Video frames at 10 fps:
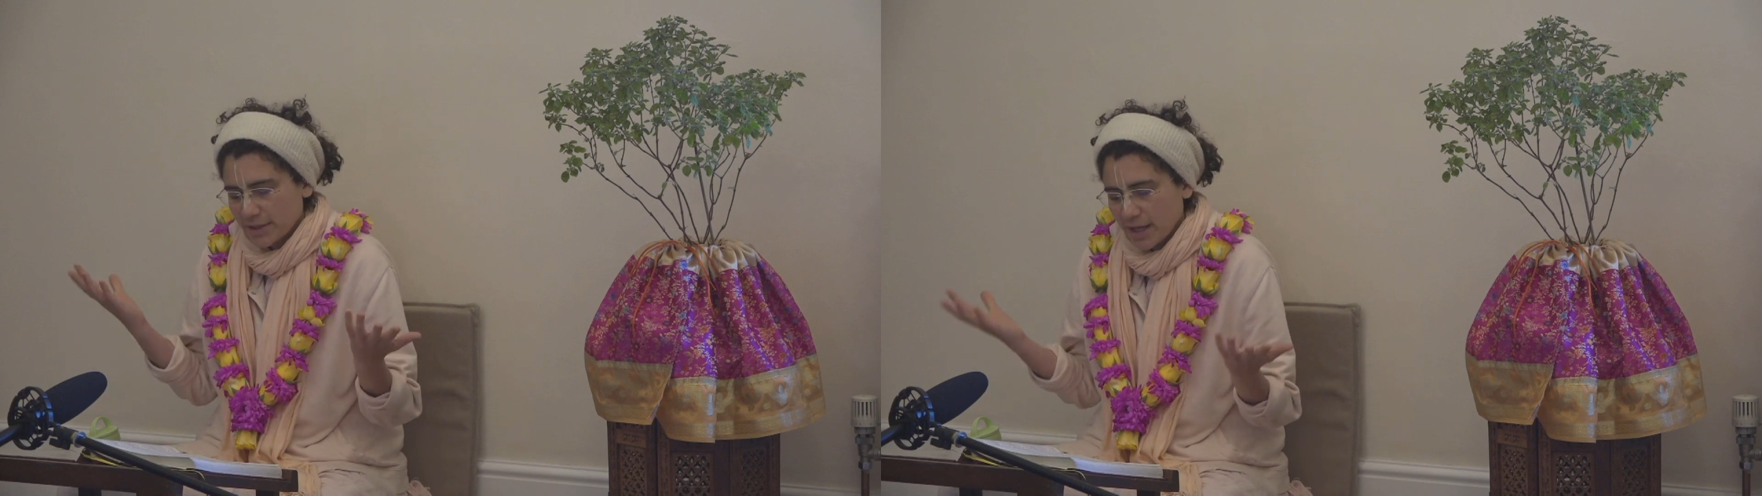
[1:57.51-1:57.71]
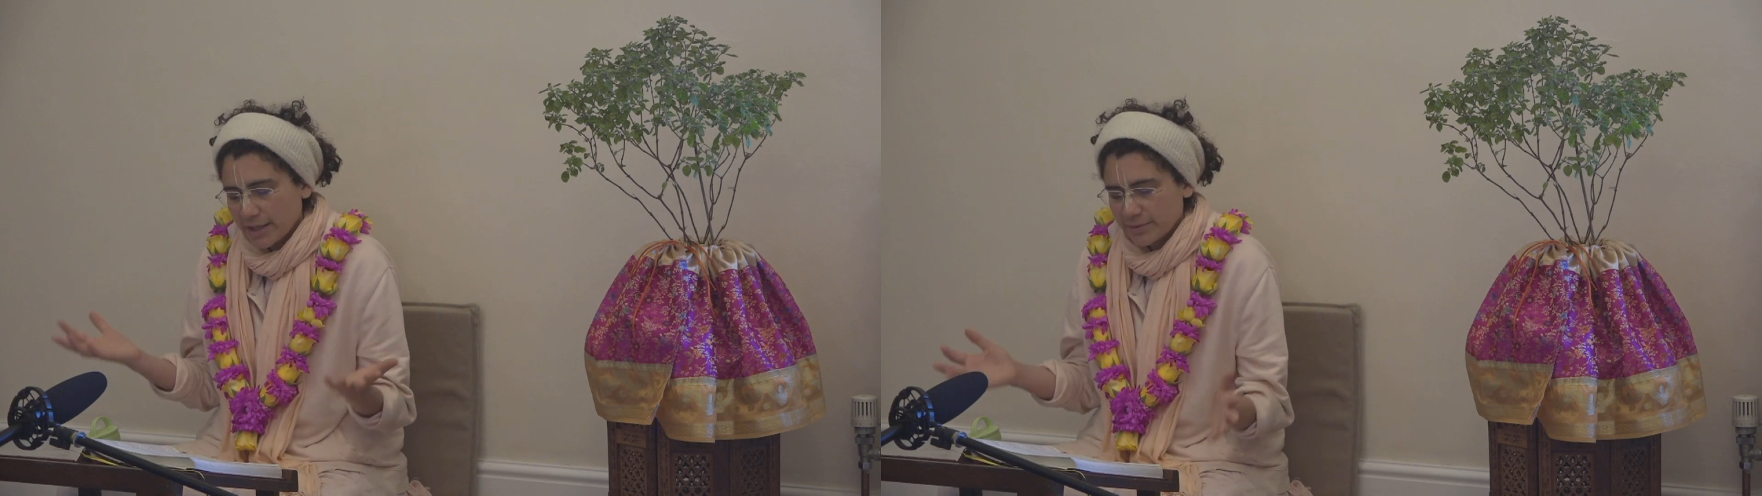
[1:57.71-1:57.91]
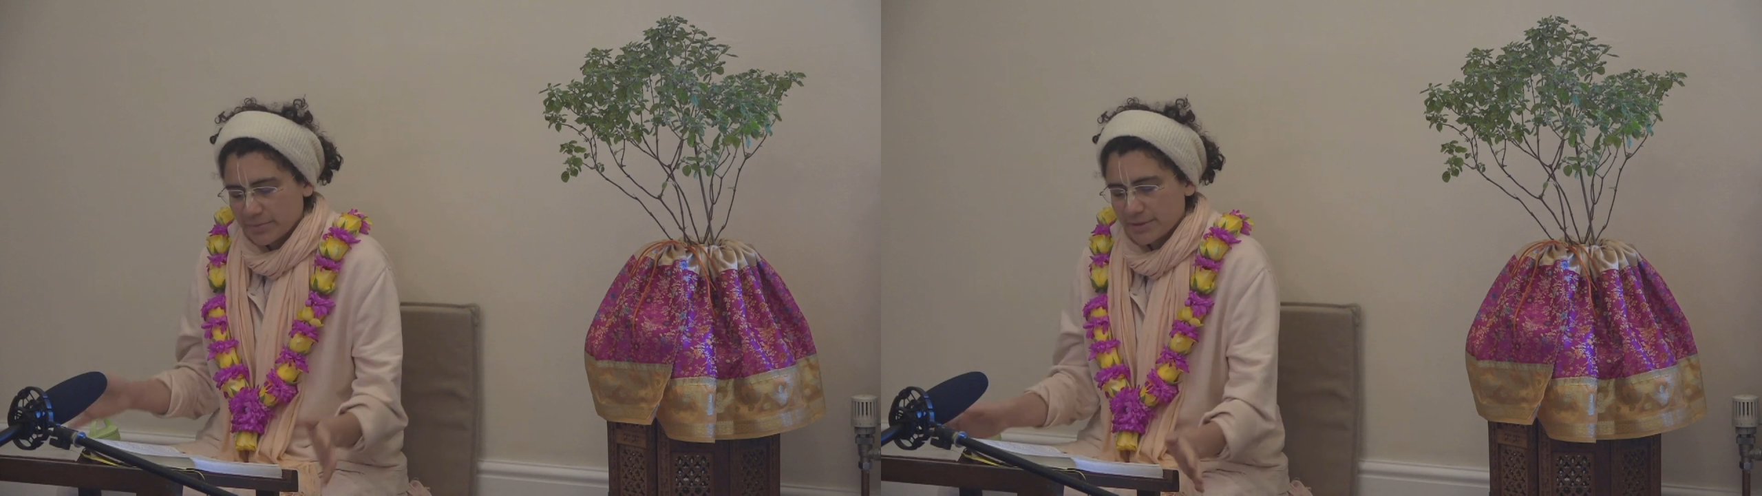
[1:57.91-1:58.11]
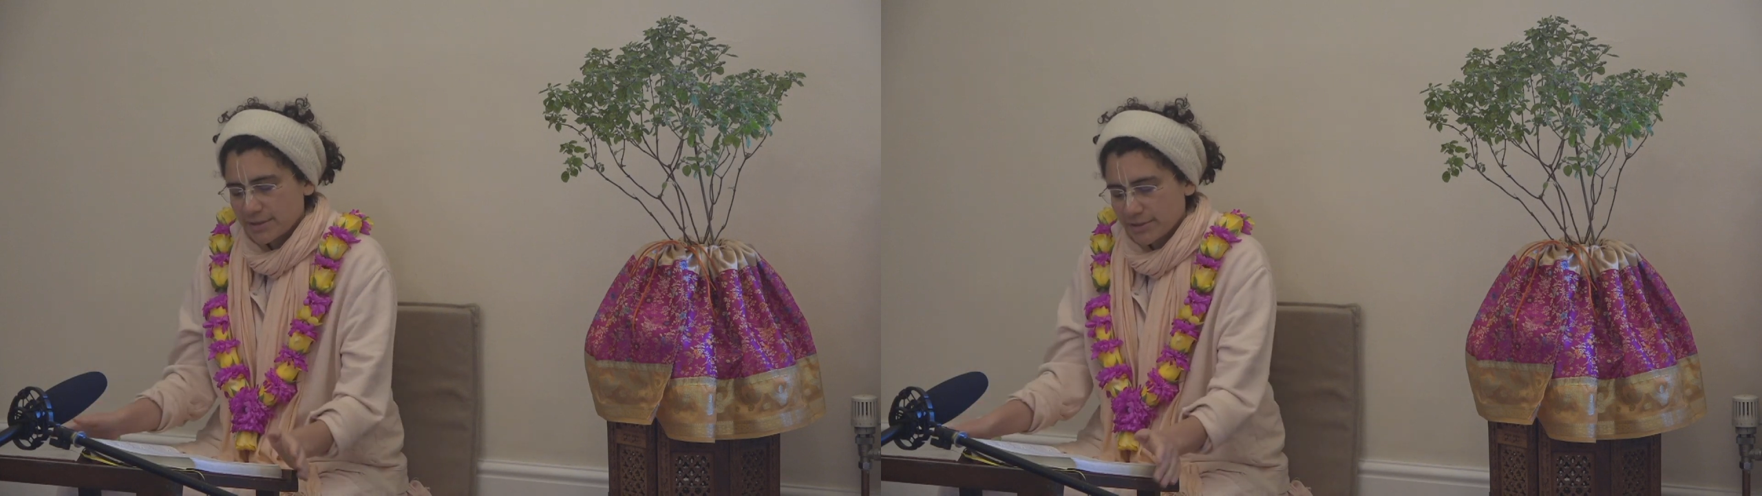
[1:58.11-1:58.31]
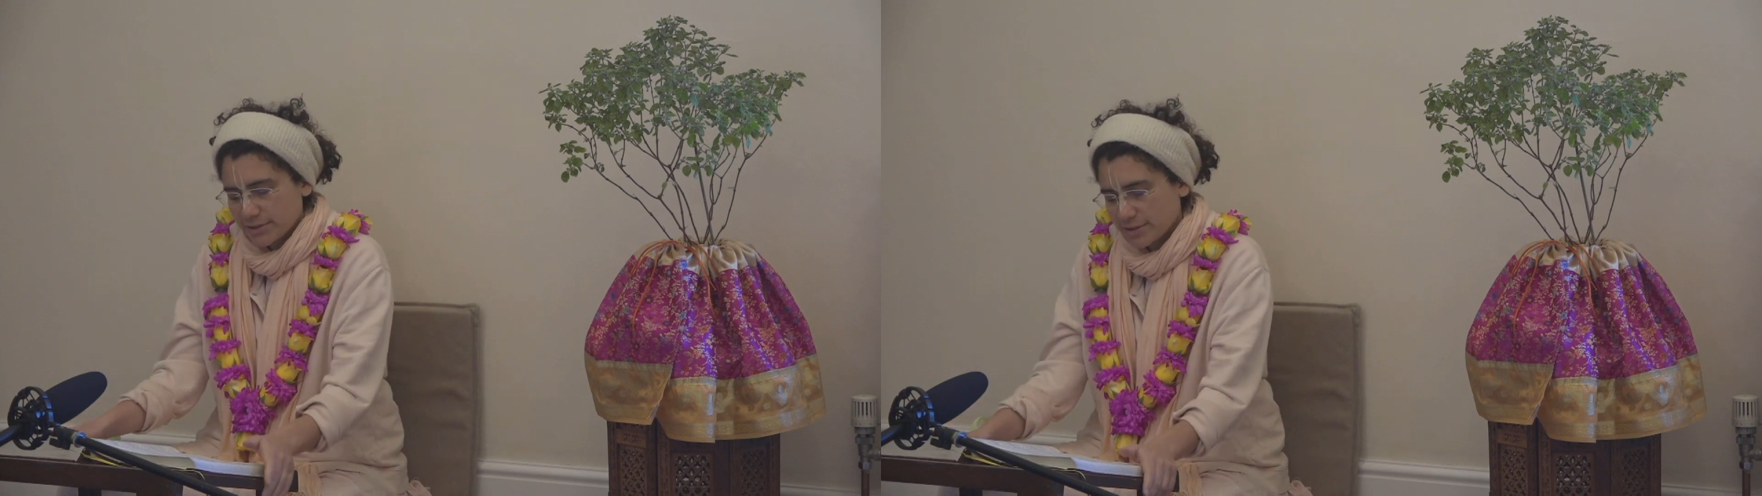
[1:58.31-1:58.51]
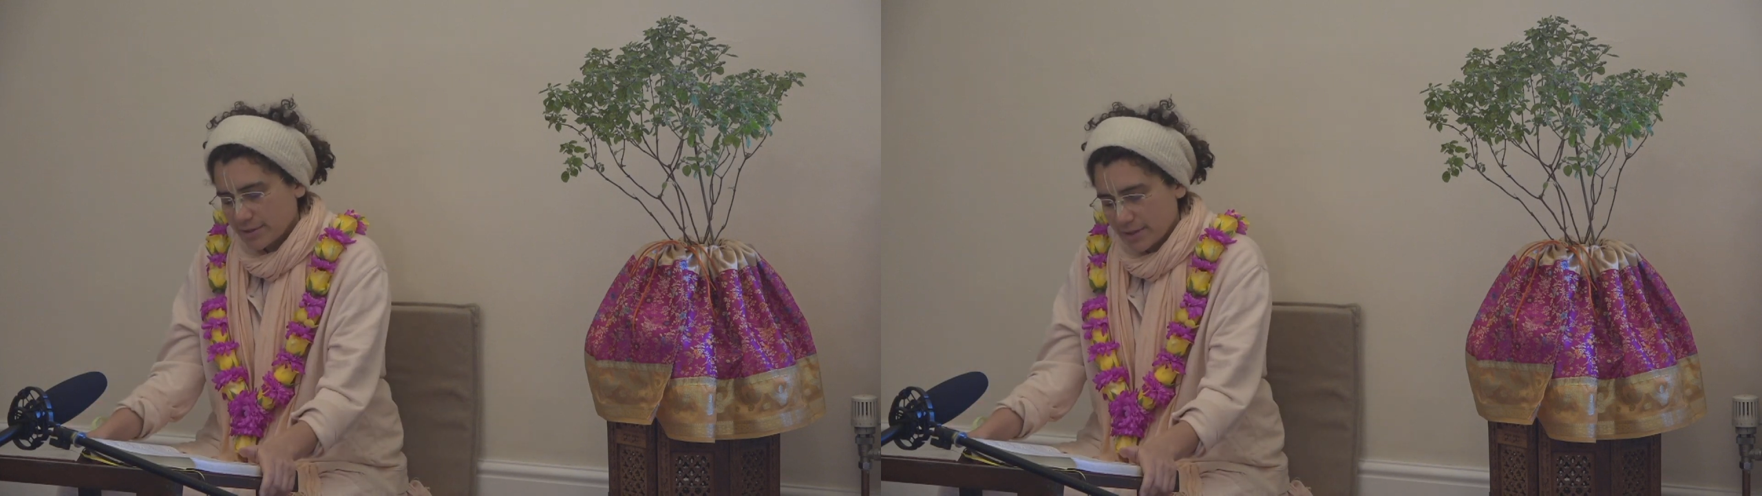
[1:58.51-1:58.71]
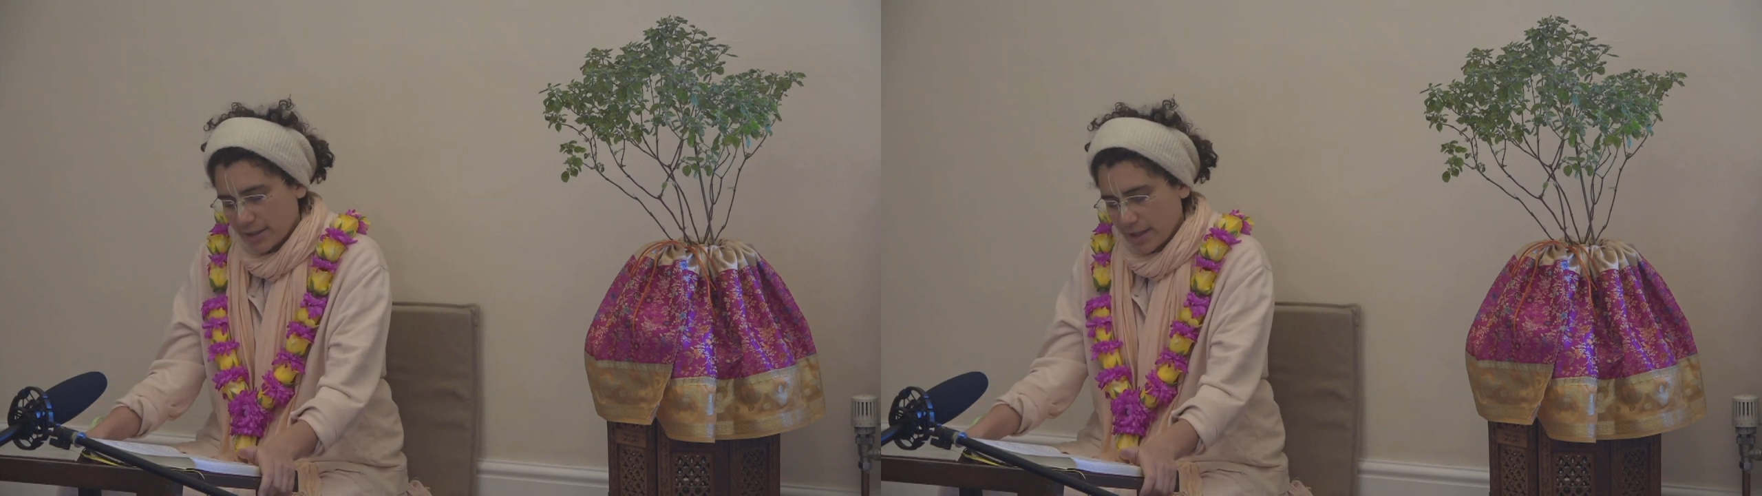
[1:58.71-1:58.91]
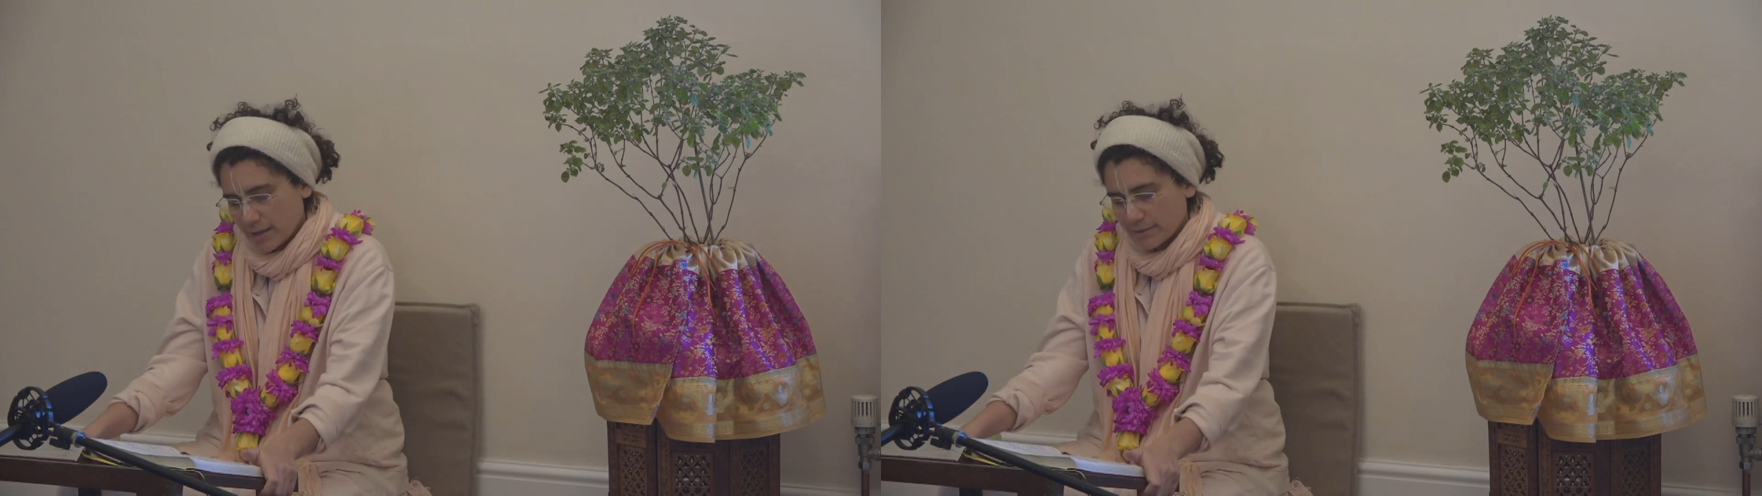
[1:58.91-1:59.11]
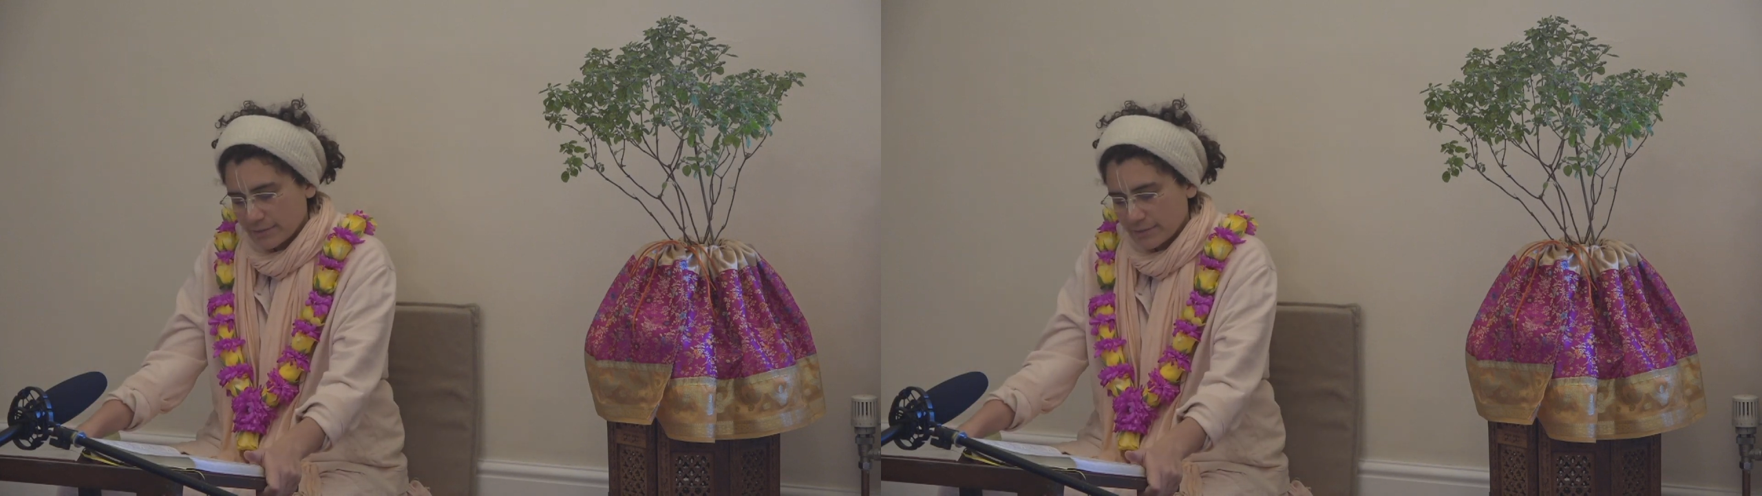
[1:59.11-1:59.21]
high position they have.